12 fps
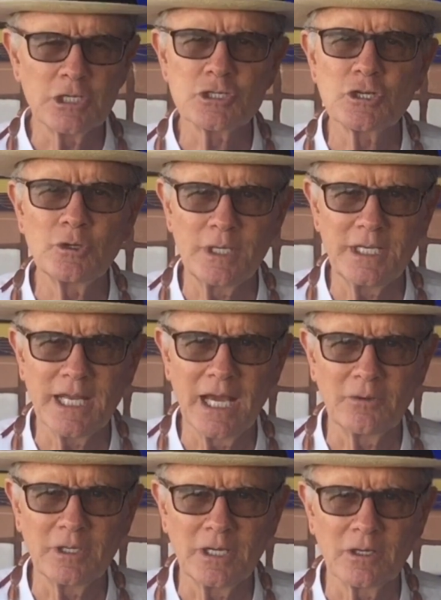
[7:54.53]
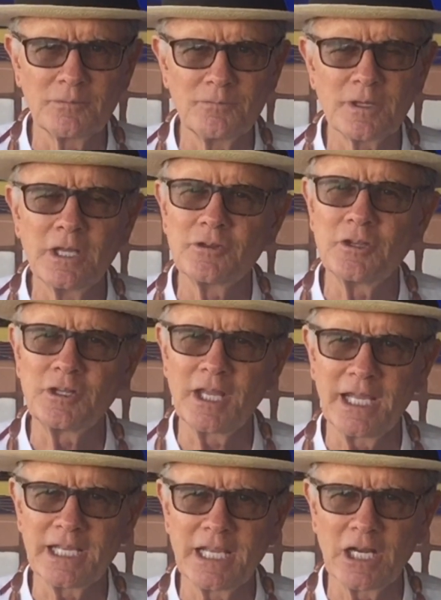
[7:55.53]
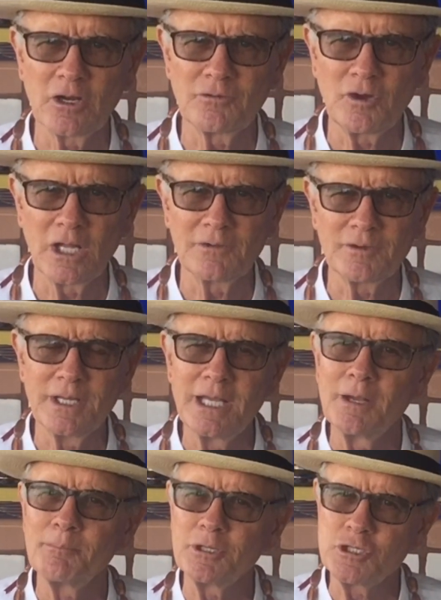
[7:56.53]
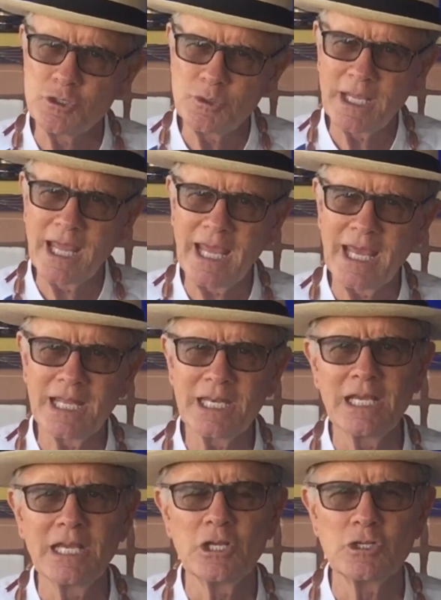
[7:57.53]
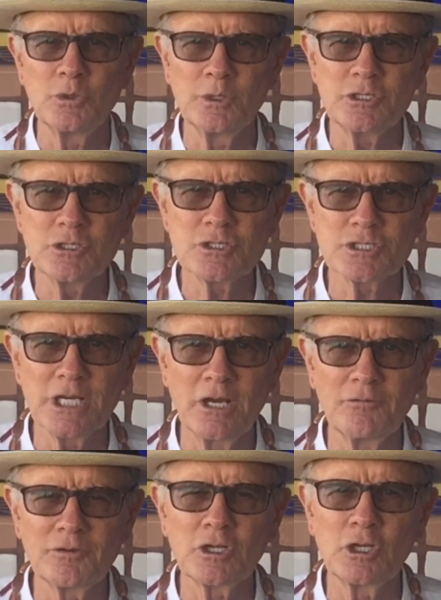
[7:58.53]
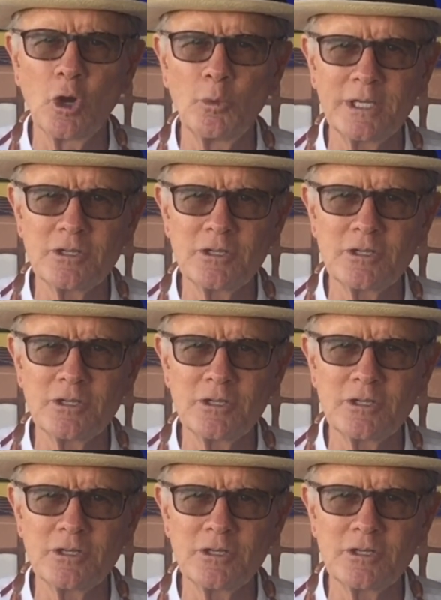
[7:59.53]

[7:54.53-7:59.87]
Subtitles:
attorney down here to take care of all of it, but you can do it yourself. Go